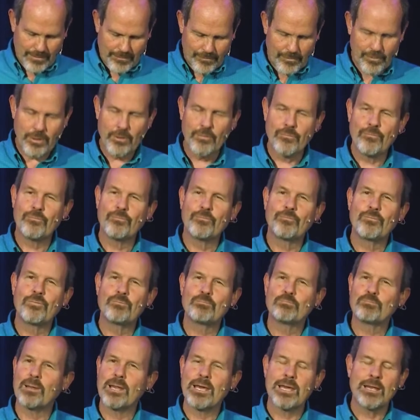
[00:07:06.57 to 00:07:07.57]
For the
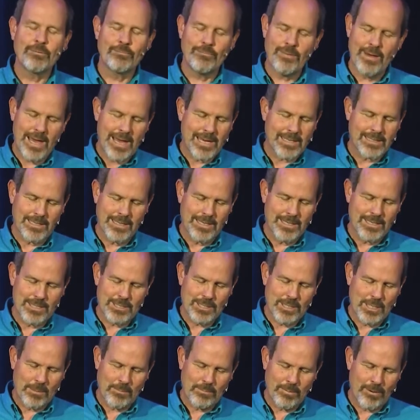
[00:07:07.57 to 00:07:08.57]
plain fact
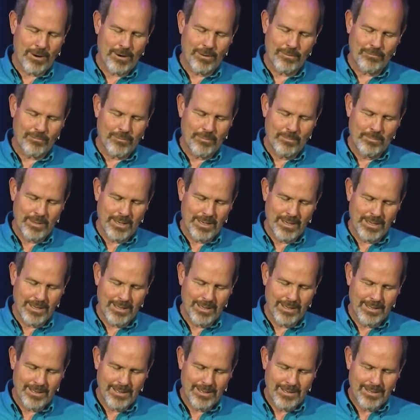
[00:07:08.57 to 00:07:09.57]
is that apart from
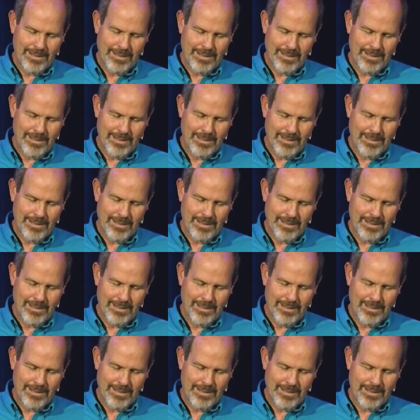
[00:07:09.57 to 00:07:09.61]
me,